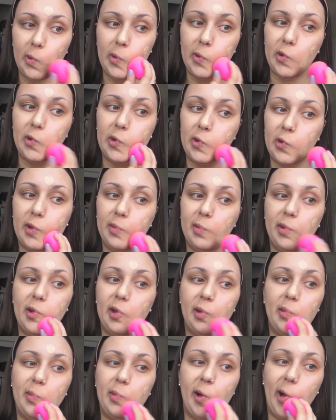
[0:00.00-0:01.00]
distribute
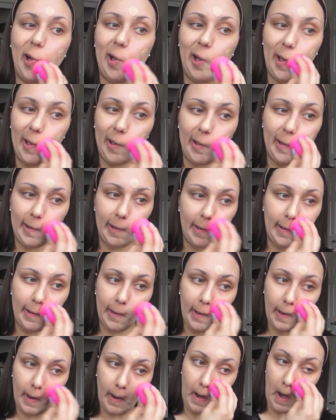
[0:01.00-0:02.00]
the product
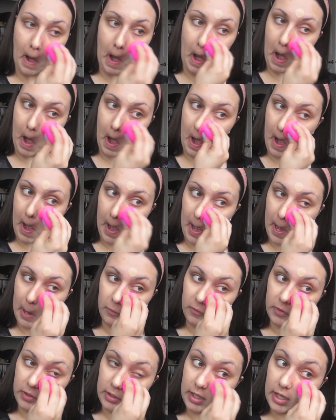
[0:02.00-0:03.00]

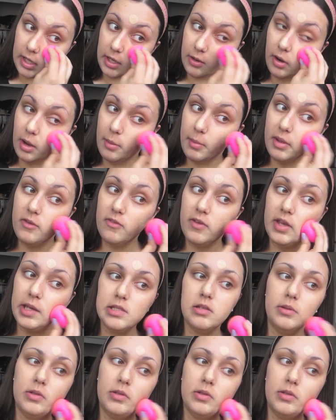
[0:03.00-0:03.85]
evenly around my face.